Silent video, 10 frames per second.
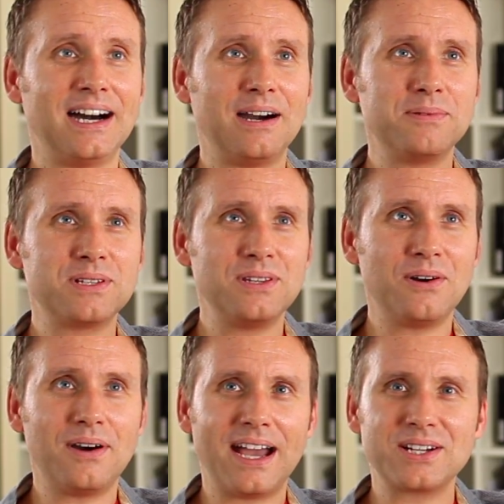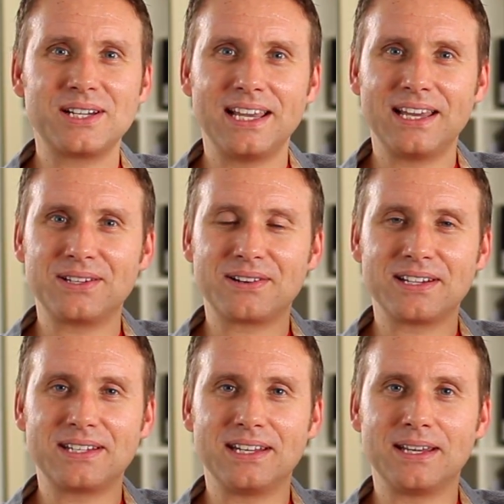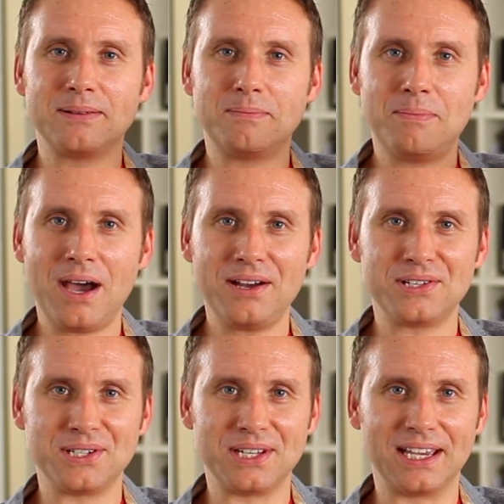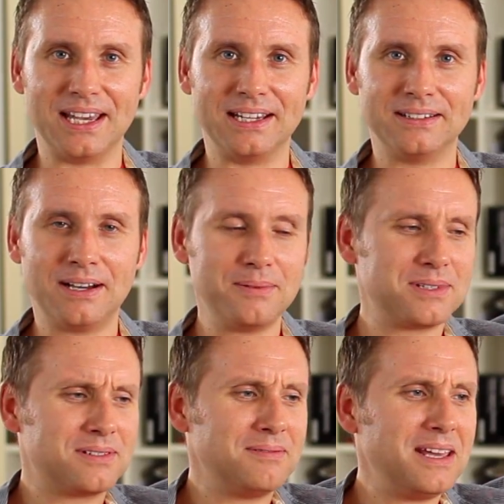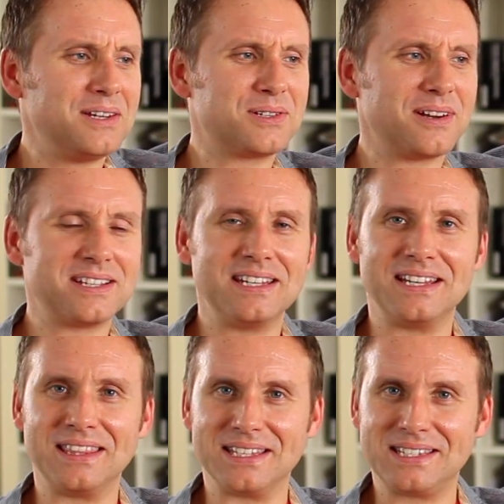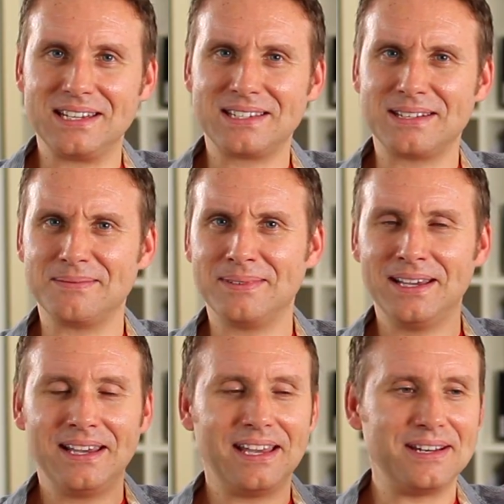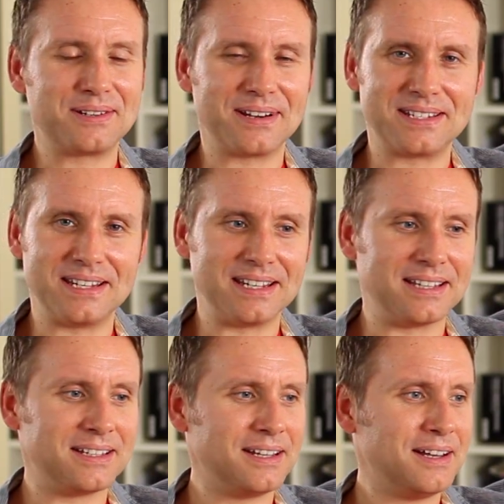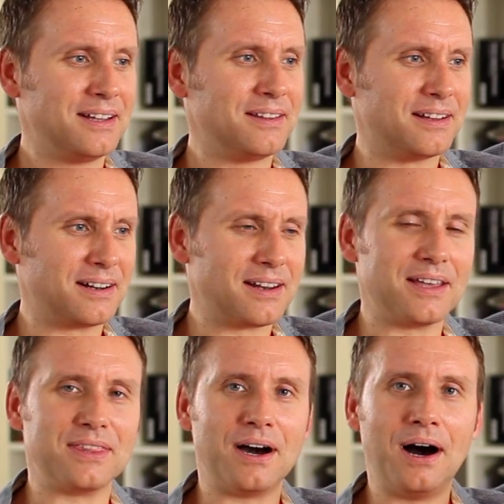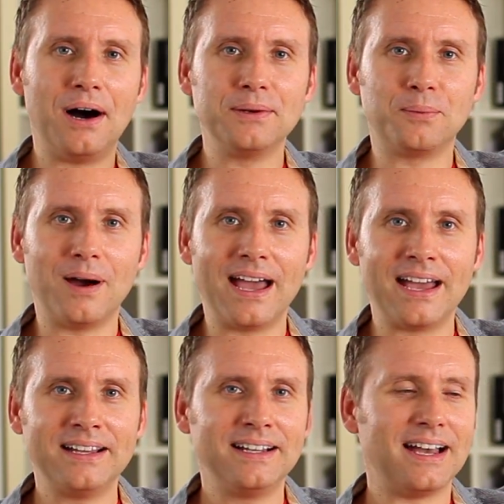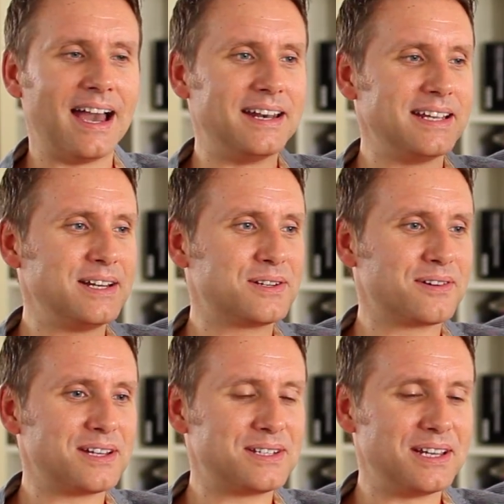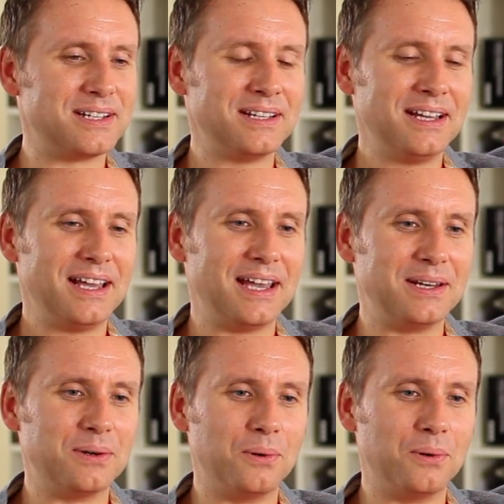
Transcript: I was not actually interested in purchasing it. I was interested in the system, interested in the hardware, and interested in